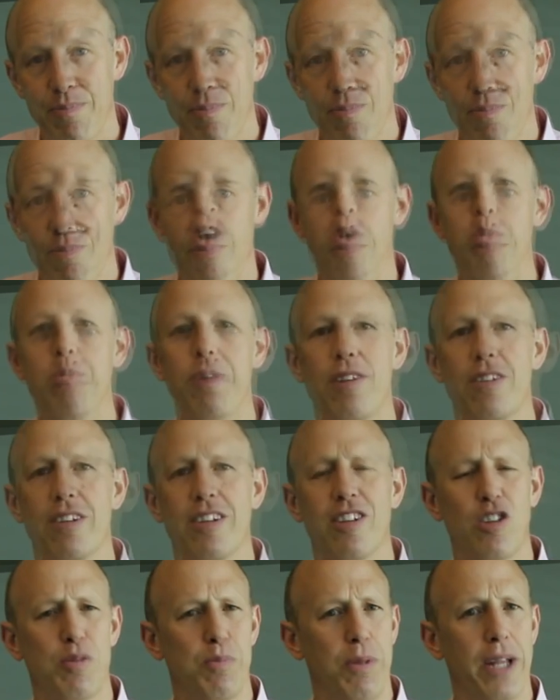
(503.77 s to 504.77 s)
I hope this
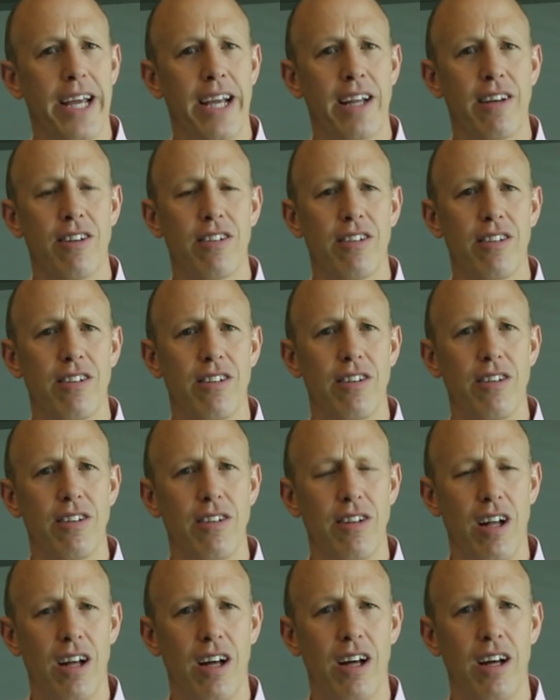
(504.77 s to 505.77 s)
explains
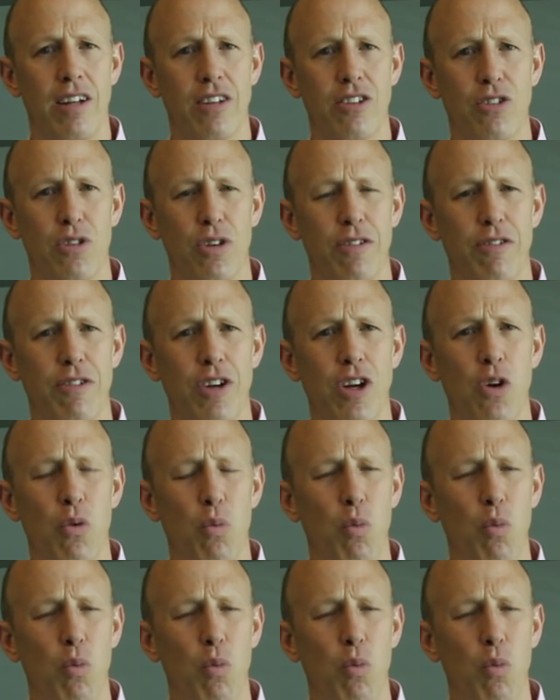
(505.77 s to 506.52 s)
sort of